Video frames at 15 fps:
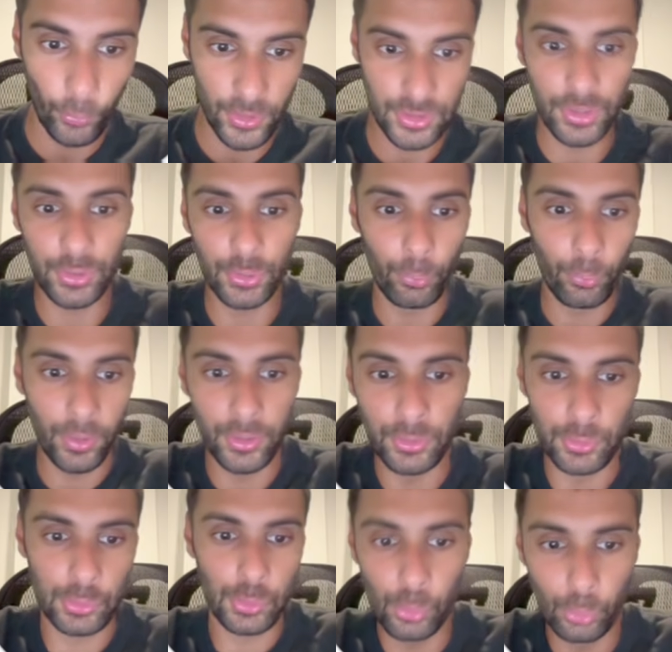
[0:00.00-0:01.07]
So you can do 1,
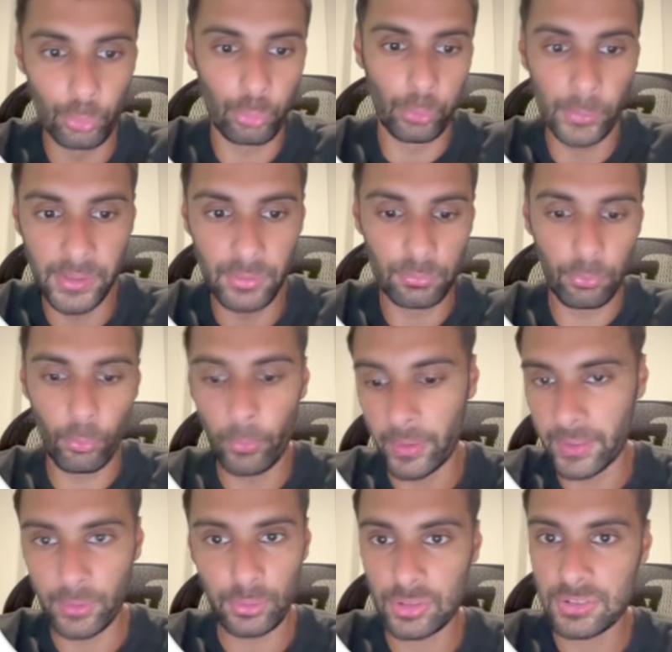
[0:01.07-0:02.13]
2, 3, 4, and
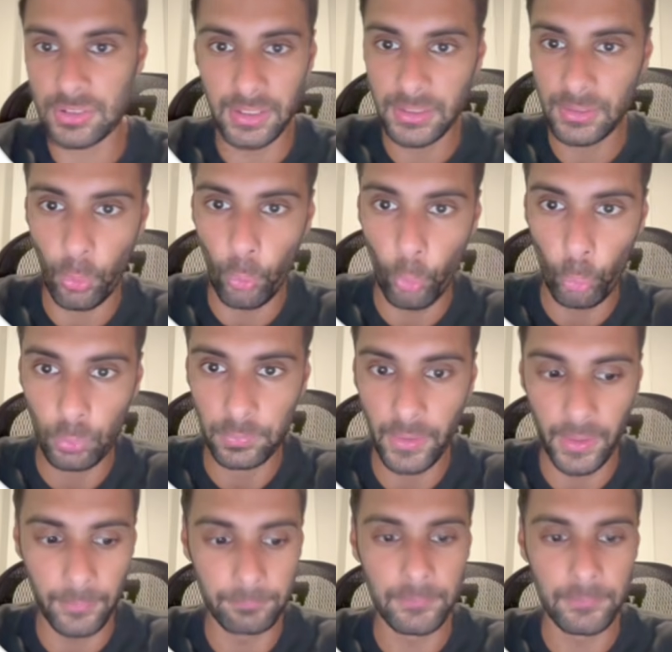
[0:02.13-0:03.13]
it'll just delete the whole thing.